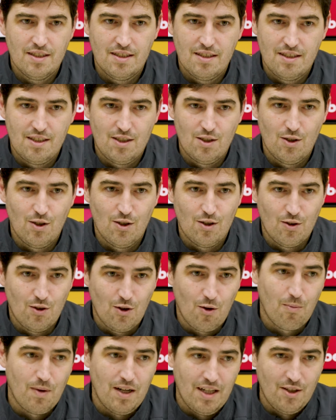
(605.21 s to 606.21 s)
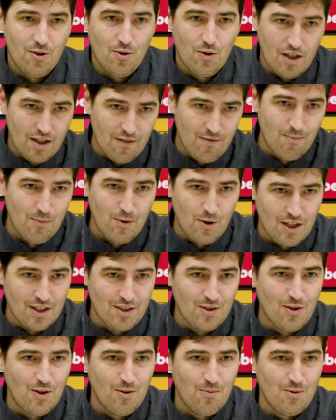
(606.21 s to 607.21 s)
It's not normally you have more
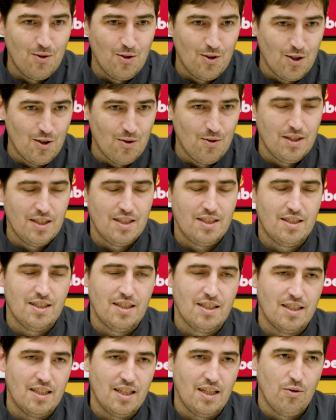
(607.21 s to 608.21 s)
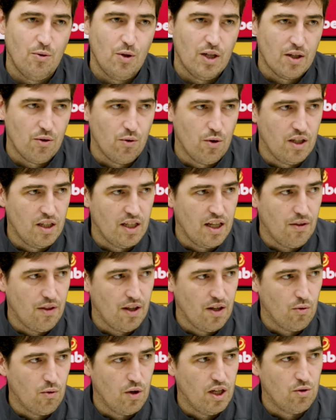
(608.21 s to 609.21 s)
at home. You know, it's uh, we are doing I
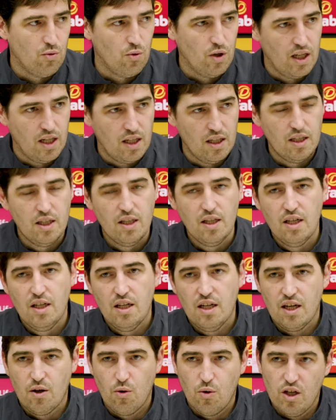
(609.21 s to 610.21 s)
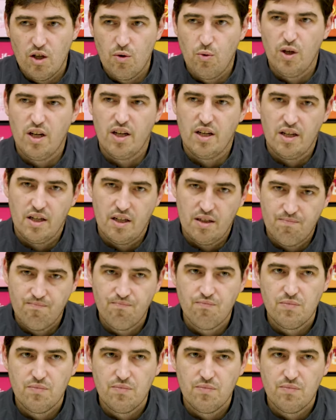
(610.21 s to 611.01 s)
think quite well away. We are